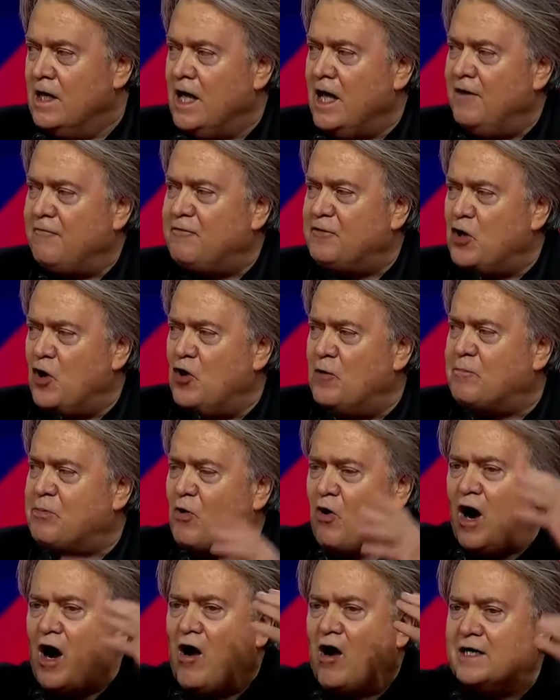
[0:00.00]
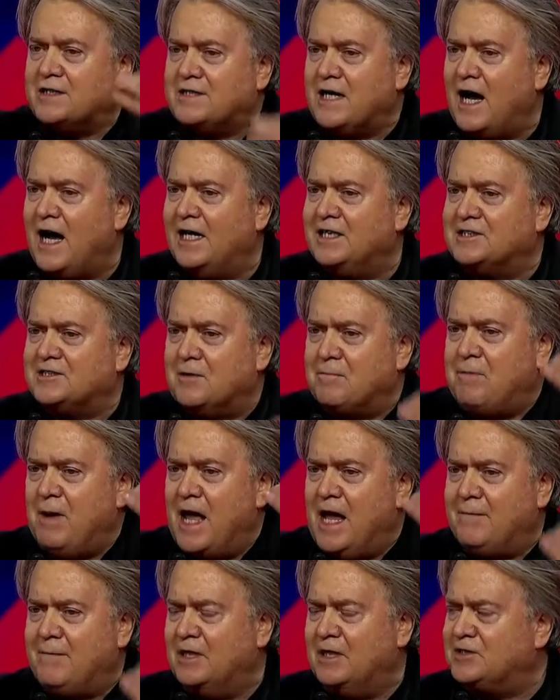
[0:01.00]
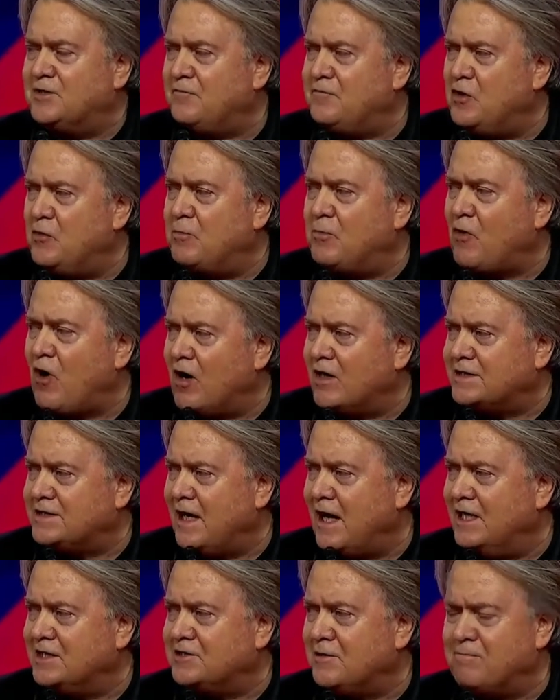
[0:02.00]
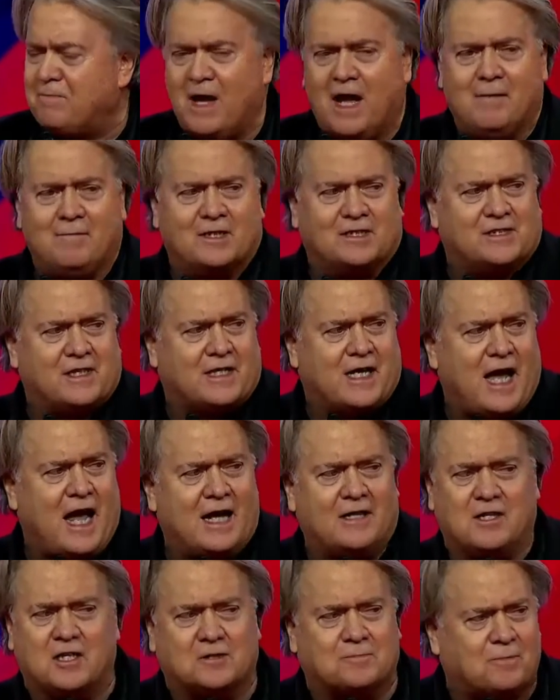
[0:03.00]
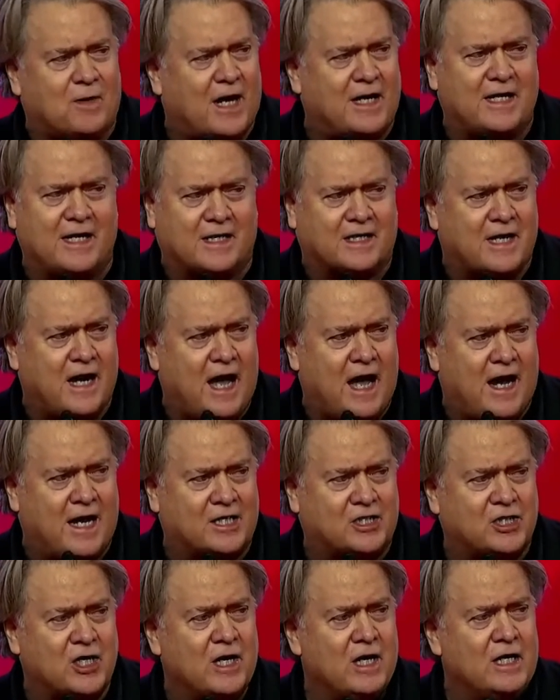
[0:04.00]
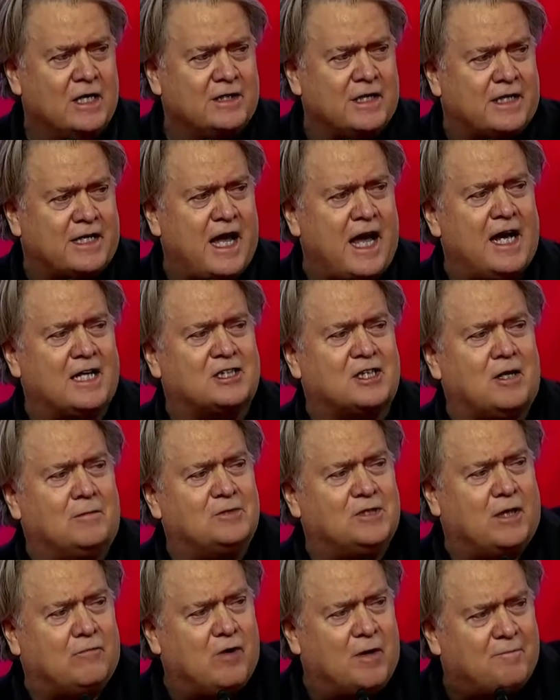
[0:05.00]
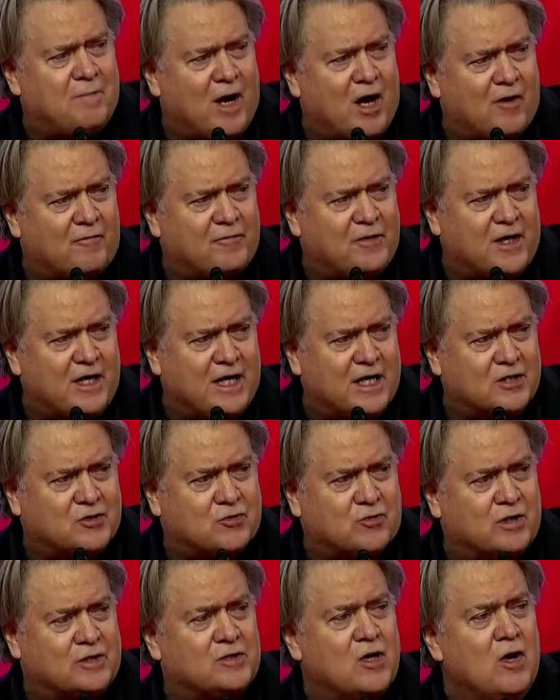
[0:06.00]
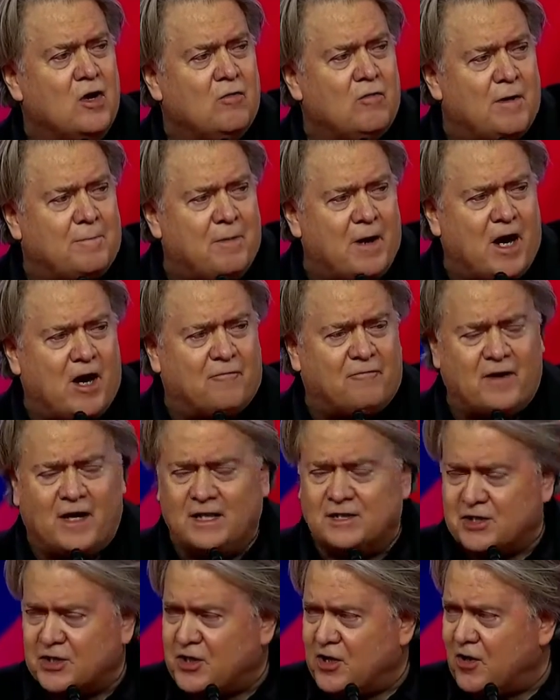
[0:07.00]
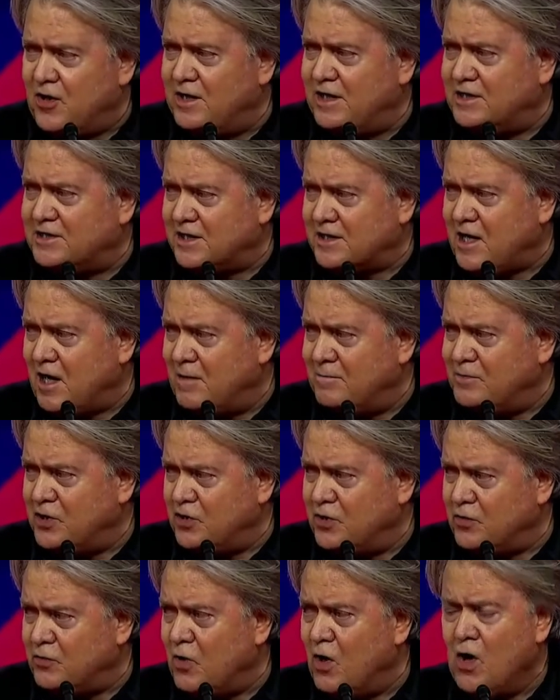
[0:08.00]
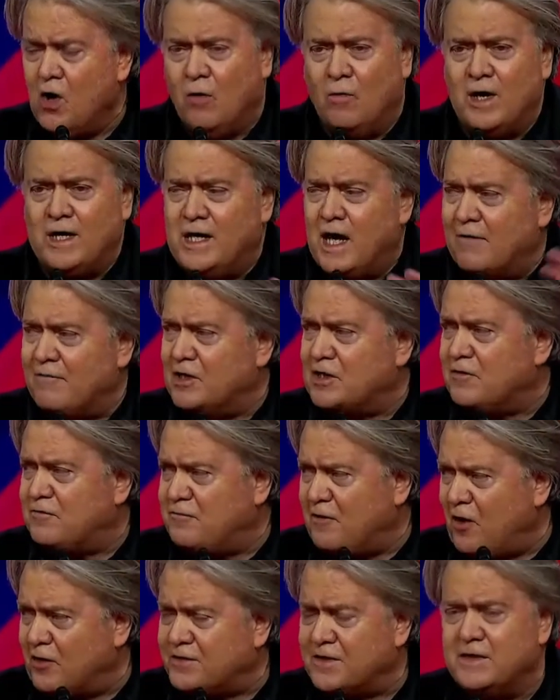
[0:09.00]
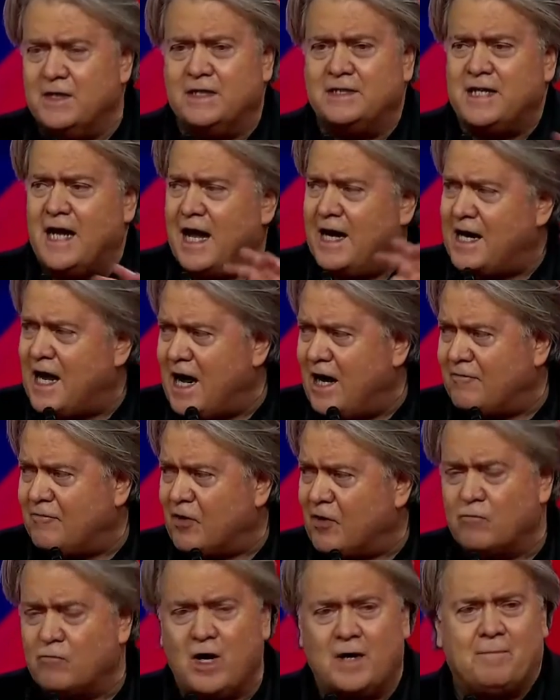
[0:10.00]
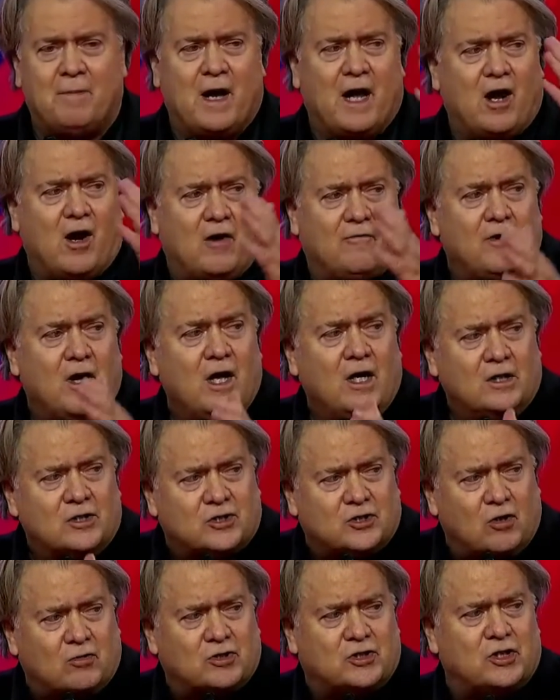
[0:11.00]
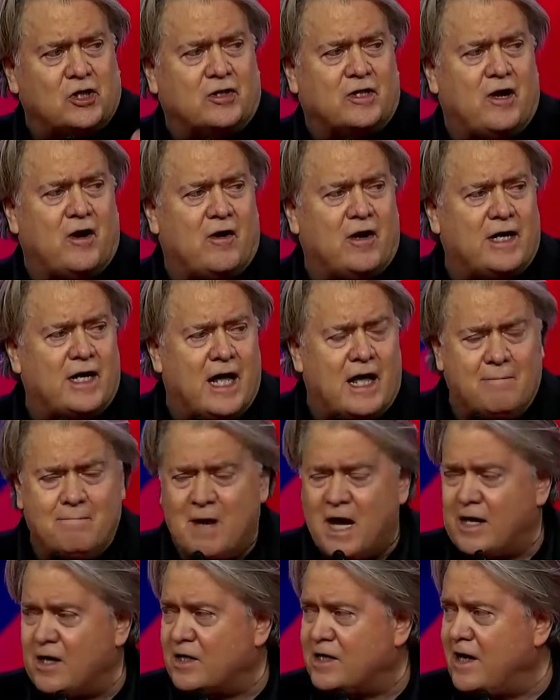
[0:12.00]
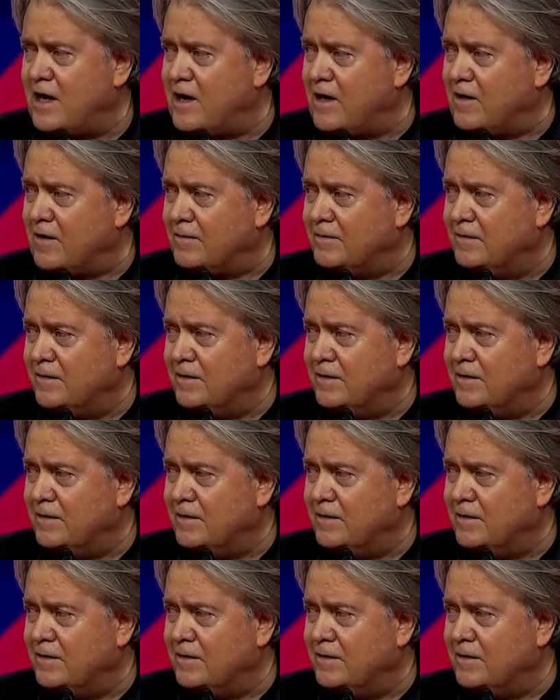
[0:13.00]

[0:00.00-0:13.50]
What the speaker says: If you prioritize the payments, there's plenty of cash. The cash comes in. We pay off the interest. We pay off any securities that come due. We never default in the debt ever. We pay off Social Security and Medicare.